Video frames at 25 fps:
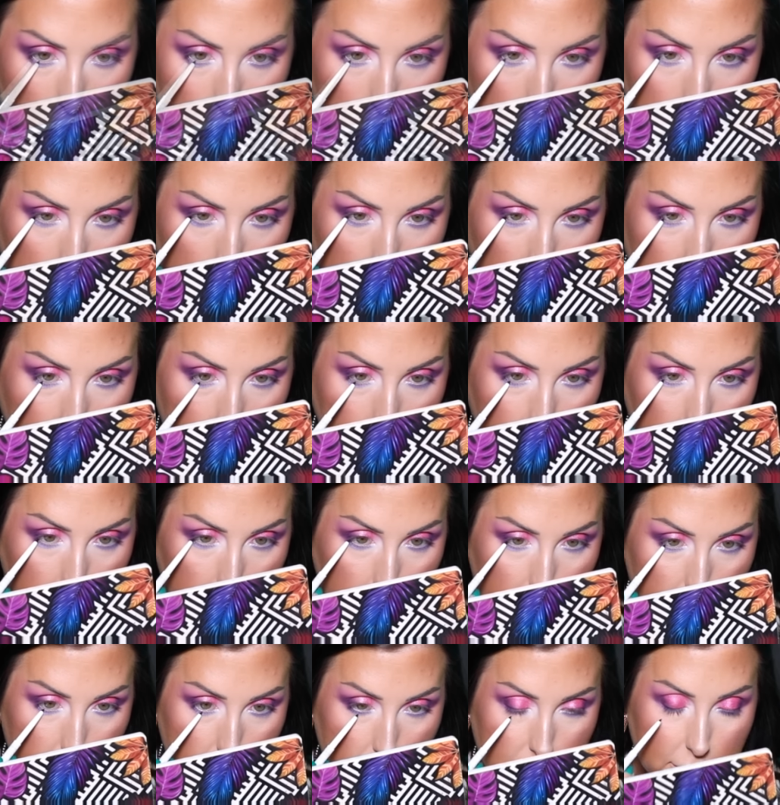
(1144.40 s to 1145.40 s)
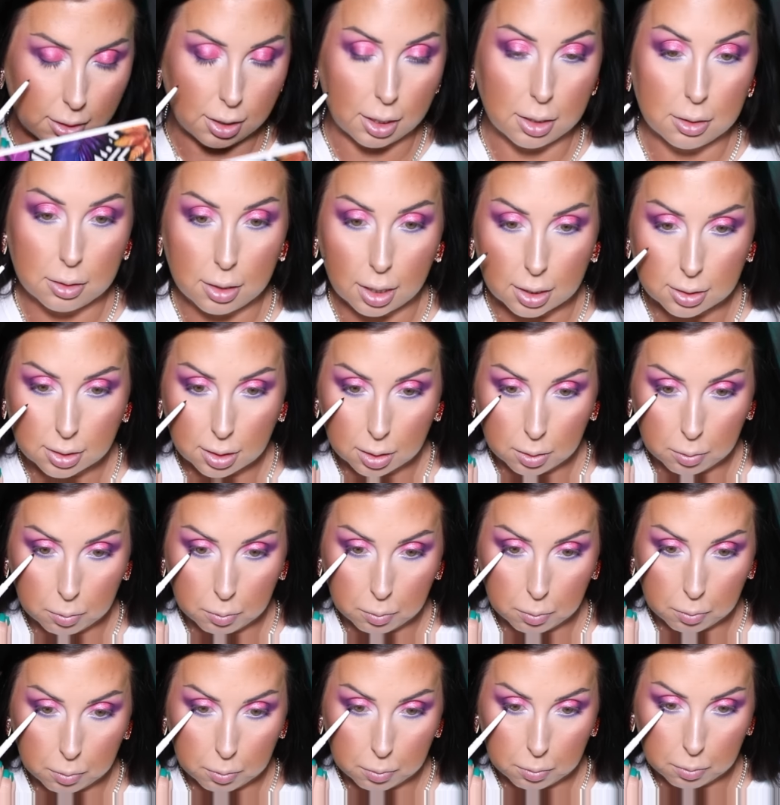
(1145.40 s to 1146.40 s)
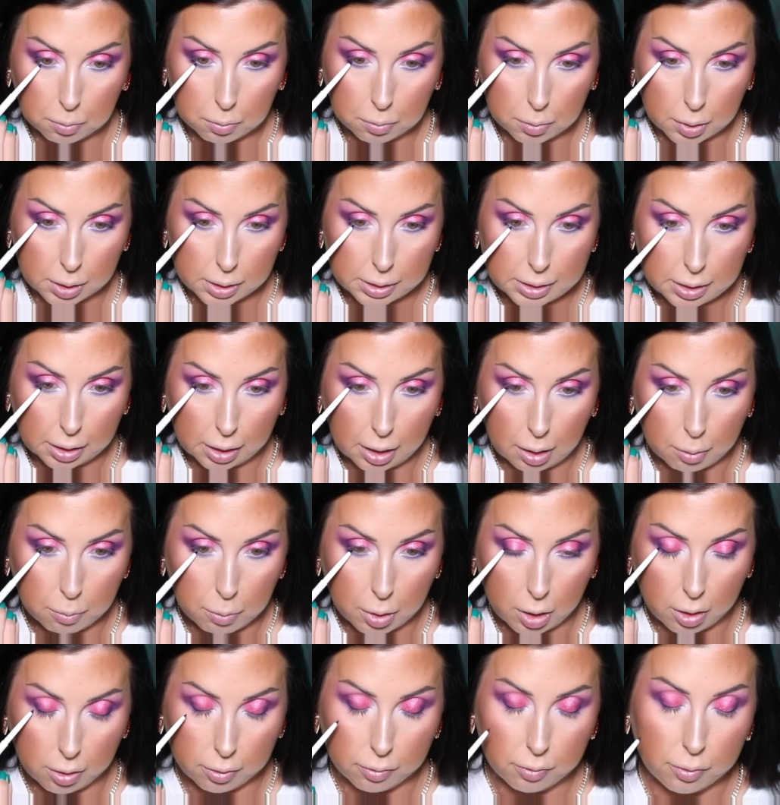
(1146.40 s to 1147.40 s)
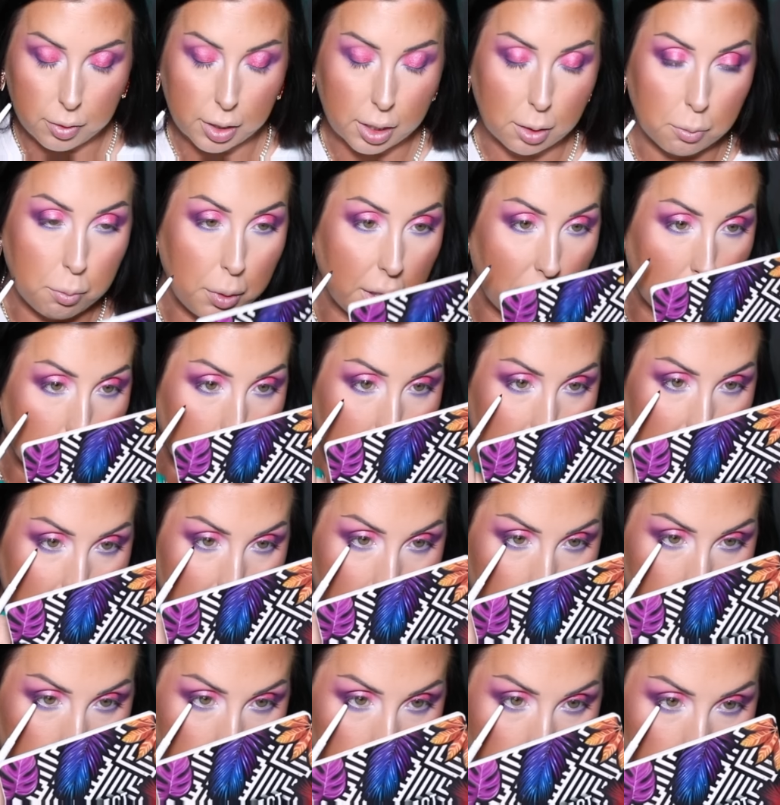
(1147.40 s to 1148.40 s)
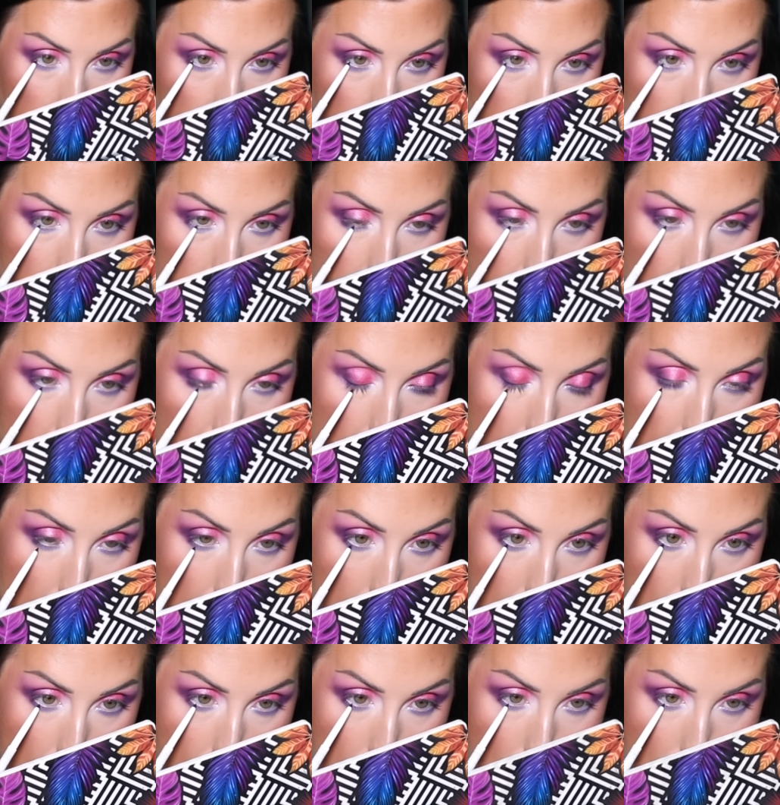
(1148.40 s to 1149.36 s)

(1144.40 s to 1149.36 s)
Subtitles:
Okay, it doesn't want to come off very pigmented on the waterline.